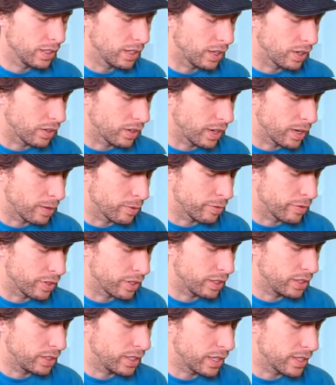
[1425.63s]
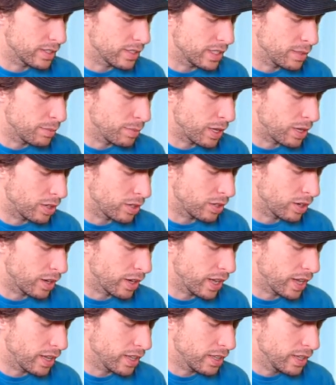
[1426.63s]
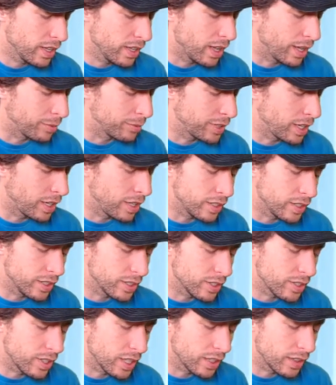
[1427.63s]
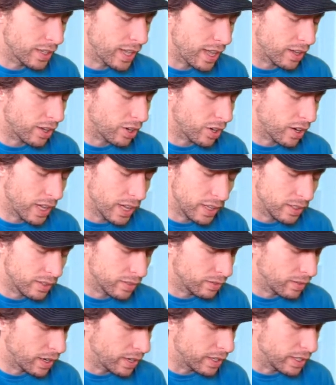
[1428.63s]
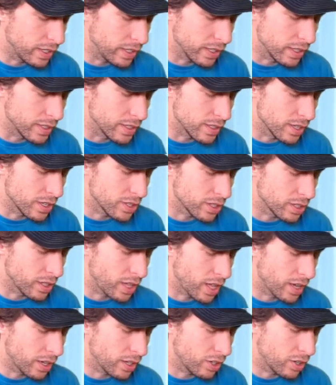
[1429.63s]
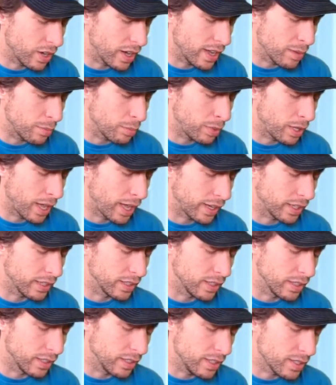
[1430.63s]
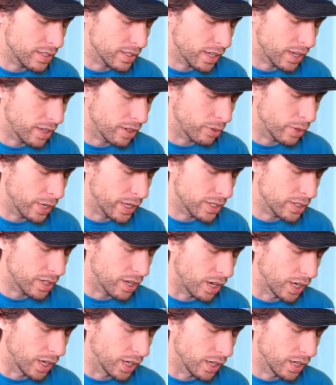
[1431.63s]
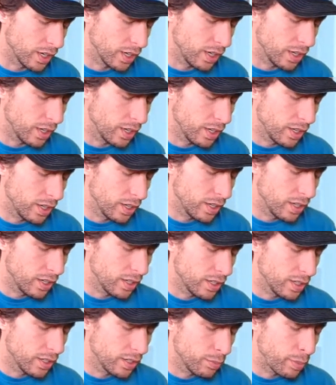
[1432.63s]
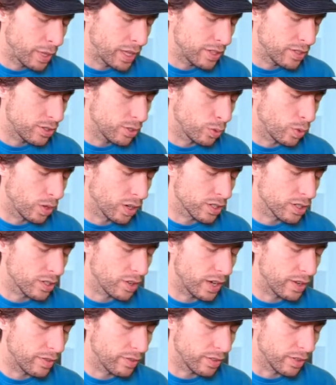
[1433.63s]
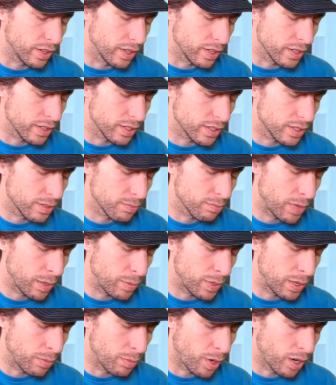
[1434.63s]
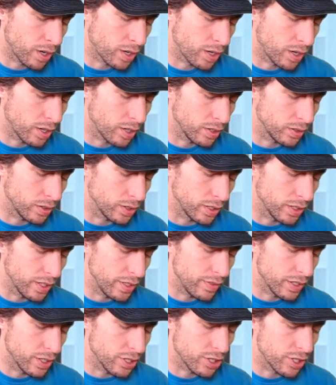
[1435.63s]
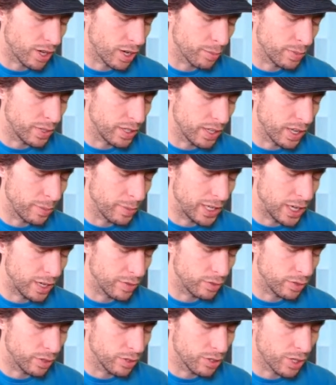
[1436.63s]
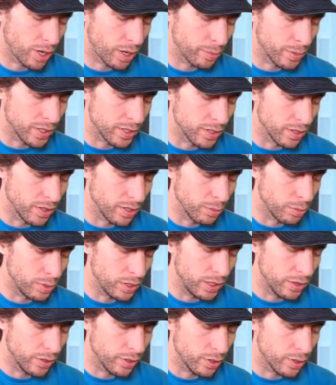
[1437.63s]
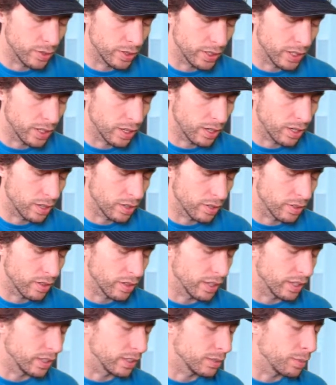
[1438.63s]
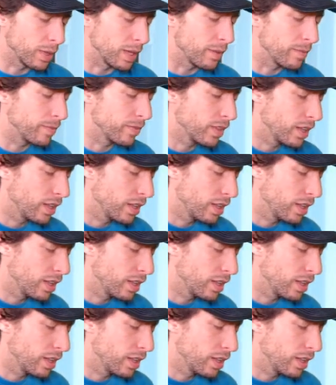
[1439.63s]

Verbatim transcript: All right, I'm filling in that seatbelt gray. I'm telling you, just get that gray ready because there's a lot of gray and black in the inside of the race car. Pencil works great for this. Maybe a marker or even a Sharpie. You got to be careful with those Sharpies though. They'll bleed through and get on other things. But